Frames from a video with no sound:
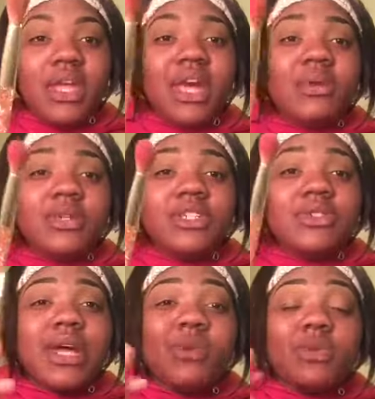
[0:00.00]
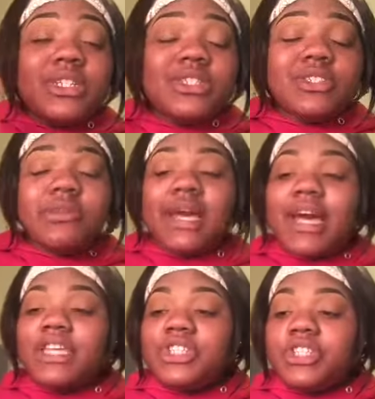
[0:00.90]
I would use my
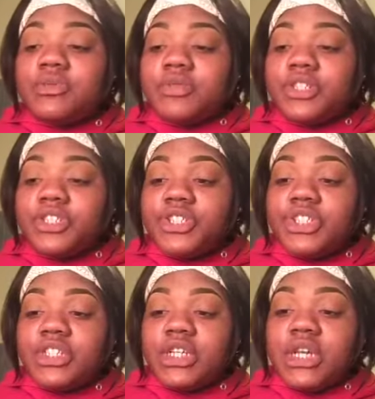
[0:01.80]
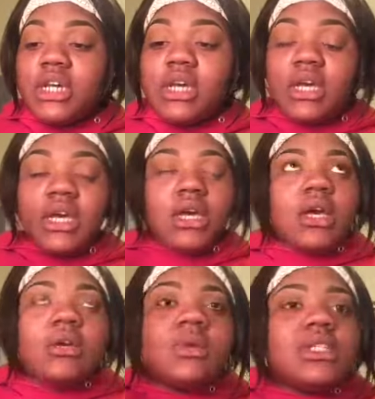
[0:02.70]
eyeshadow brush.
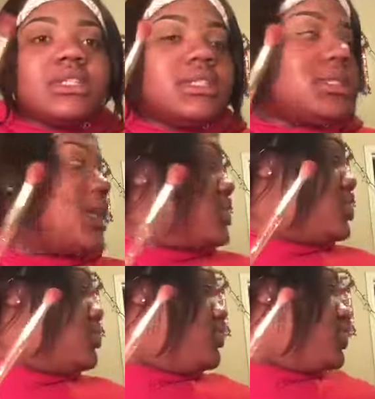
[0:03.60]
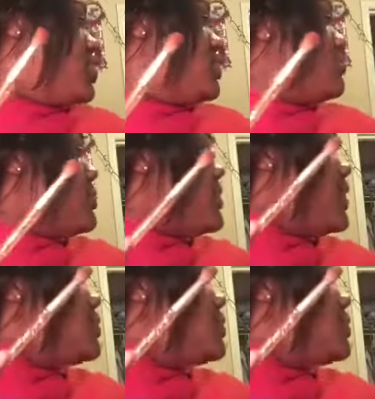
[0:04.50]
Well, this is eyeshadow brush, but